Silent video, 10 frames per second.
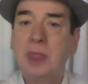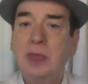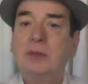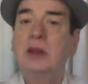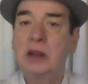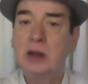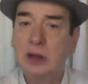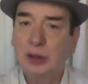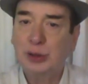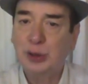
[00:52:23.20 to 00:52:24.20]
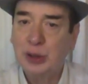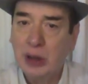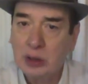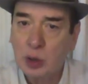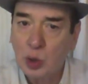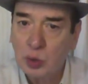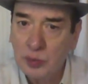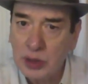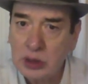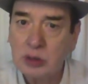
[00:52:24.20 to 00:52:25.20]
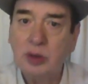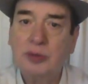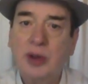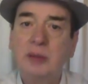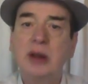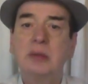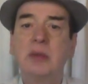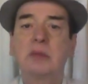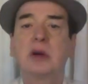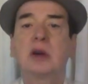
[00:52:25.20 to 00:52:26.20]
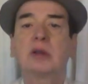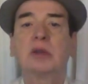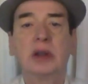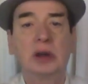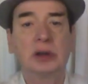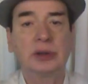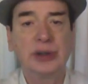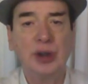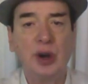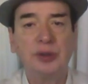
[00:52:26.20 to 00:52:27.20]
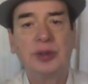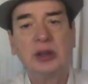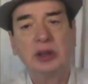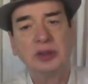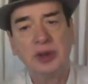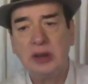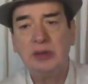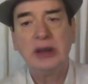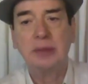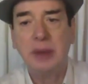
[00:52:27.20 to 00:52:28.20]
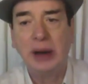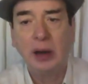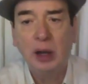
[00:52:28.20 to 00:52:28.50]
Whether it is at home with a family member, whether it is in office, wherever it may